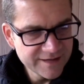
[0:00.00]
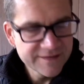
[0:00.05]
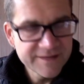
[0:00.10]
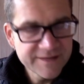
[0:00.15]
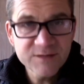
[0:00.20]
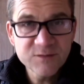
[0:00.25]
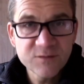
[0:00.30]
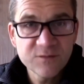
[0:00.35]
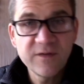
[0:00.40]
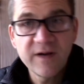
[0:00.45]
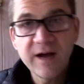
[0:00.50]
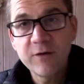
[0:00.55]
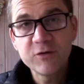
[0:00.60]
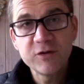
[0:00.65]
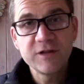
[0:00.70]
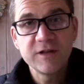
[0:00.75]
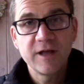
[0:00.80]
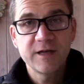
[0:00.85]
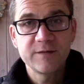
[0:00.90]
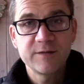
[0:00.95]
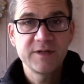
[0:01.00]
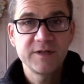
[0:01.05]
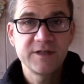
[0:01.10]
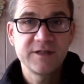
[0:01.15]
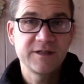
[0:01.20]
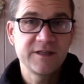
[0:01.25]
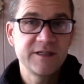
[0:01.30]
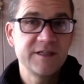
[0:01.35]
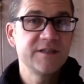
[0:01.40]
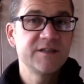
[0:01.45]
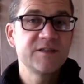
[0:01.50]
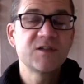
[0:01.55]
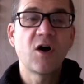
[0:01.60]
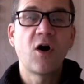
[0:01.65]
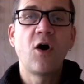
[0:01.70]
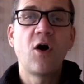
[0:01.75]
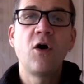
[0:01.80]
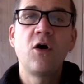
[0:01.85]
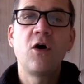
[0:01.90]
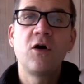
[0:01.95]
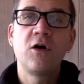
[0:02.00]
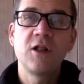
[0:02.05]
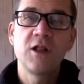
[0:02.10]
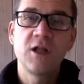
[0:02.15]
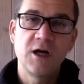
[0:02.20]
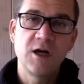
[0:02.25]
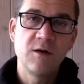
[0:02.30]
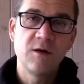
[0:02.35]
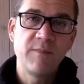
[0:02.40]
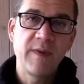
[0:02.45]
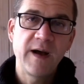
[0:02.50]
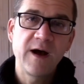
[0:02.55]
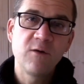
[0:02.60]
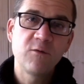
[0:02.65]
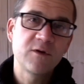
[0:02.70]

That's what vowel alignment is all about.